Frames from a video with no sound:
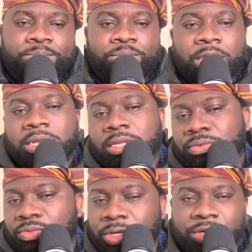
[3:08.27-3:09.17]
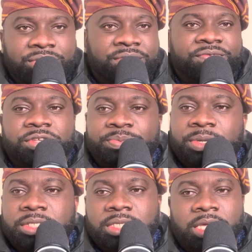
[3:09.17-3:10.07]
And then when the
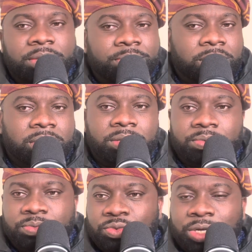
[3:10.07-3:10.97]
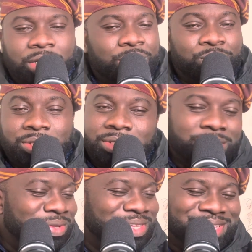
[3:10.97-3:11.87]
reinforcements came, Nwaneri with,
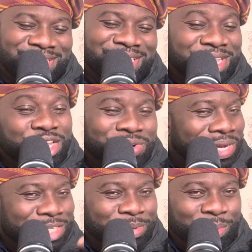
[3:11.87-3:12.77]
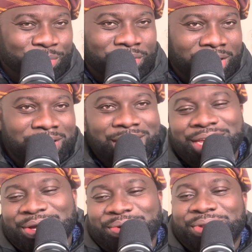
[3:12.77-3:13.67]
that's my brother.
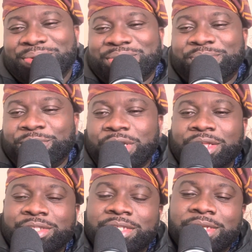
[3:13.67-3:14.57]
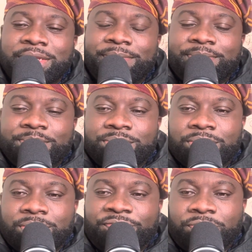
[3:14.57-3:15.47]
Nwaneri with a brilliant
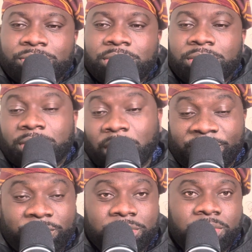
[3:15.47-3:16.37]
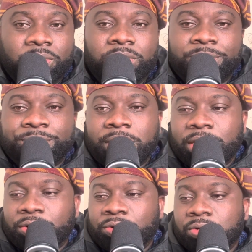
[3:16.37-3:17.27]
our fourth goal, a
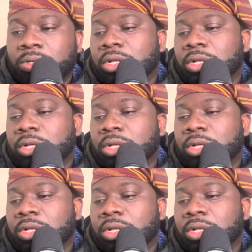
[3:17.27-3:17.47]
brilliant goal.